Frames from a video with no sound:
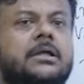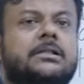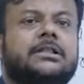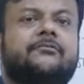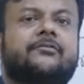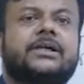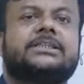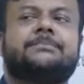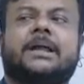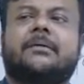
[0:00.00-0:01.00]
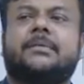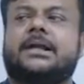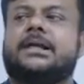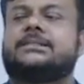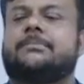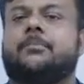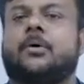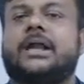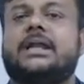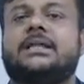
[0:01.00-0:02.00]
The first parameter is a
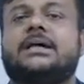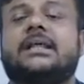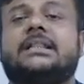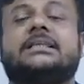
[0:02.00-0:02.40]
pointer and